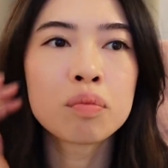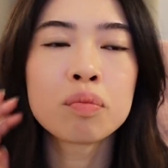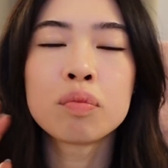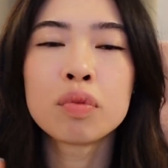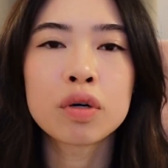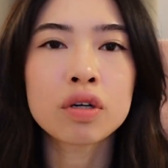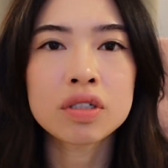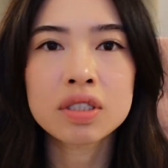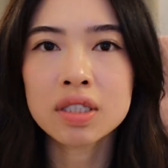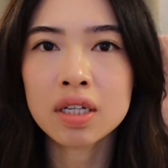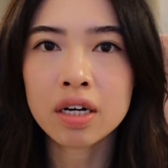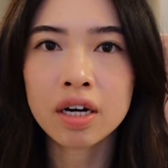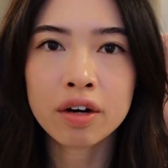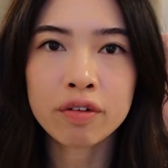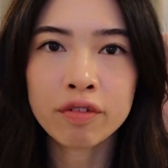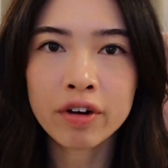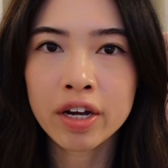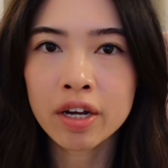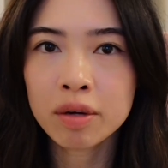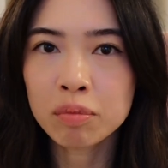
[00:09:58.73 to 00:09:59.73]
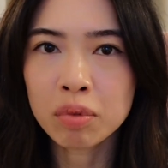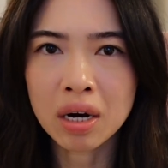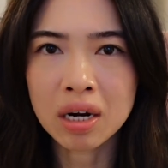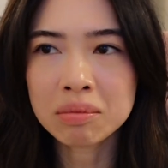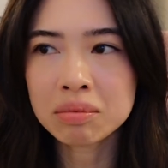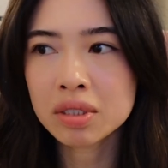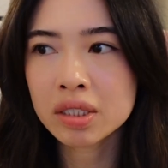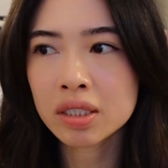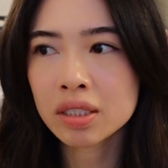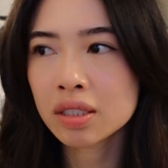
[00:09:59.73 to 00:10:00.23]
books that I read,
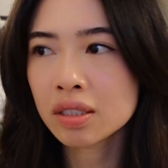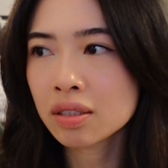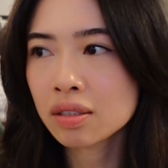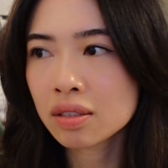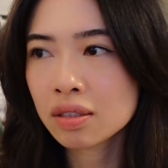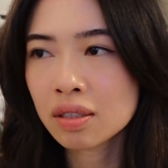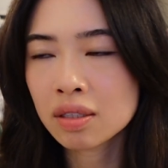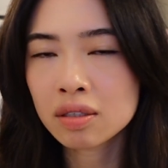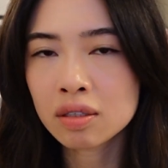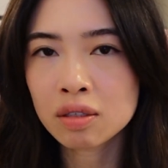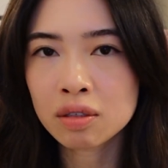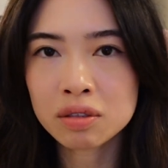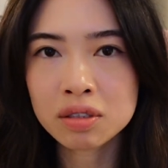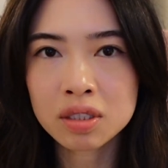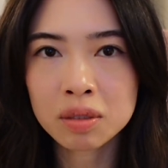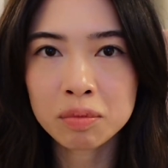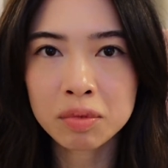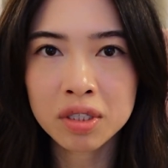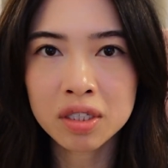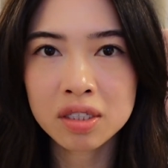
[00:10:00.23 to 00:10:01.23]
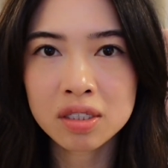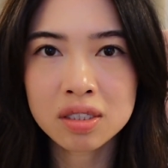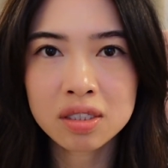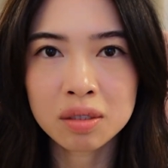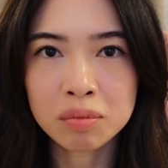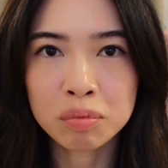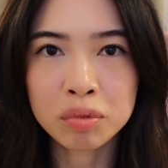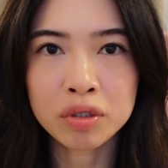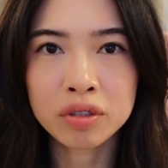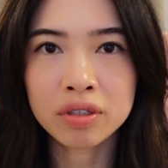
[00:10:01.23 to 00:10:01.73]
probably, I don't know, something
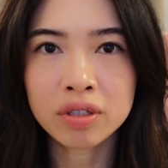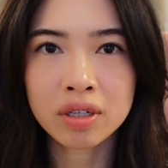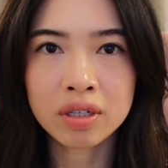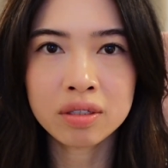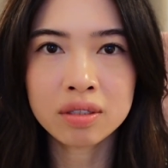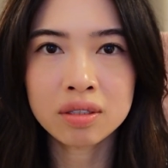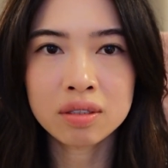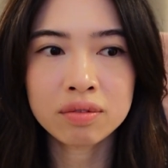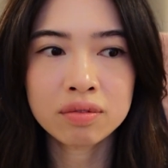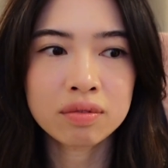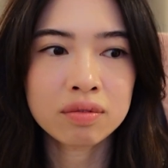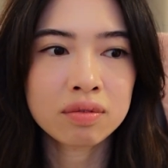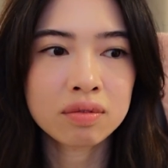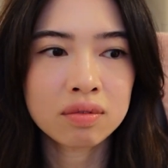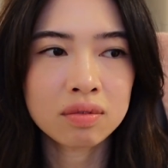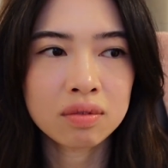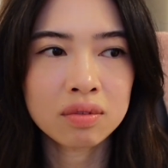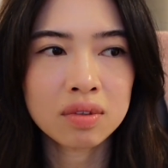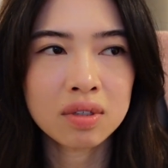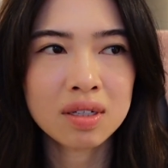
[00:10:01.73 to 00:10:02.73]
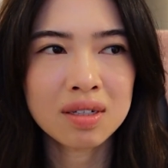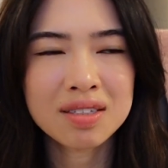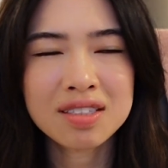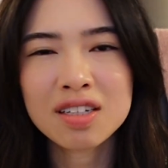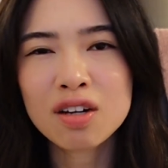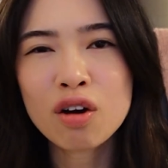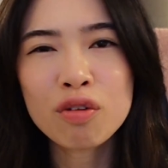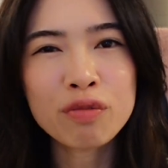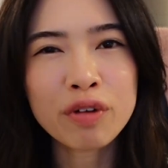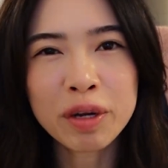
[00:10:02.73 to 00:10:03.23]
simpler than, is it
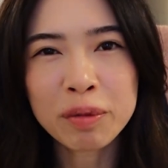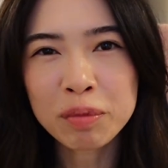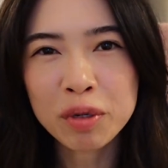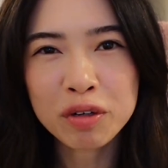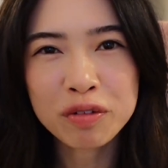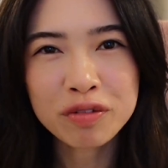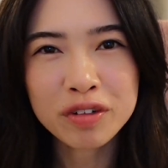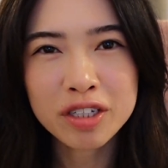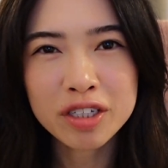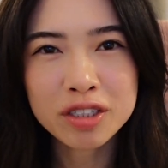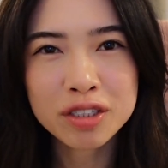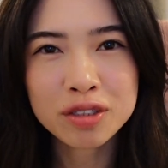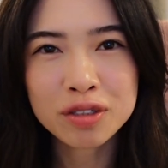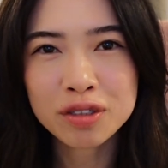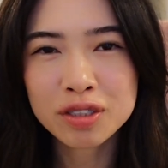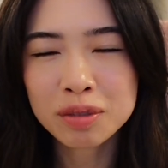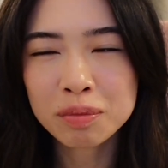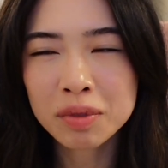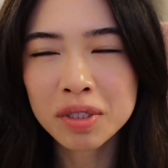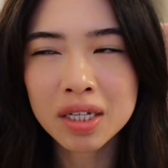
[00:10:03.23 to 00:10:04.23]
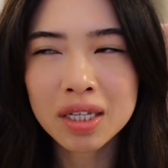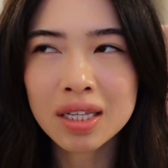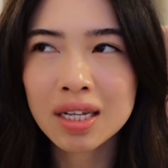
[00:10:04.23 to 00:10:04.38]
called Rainbow Fish or something like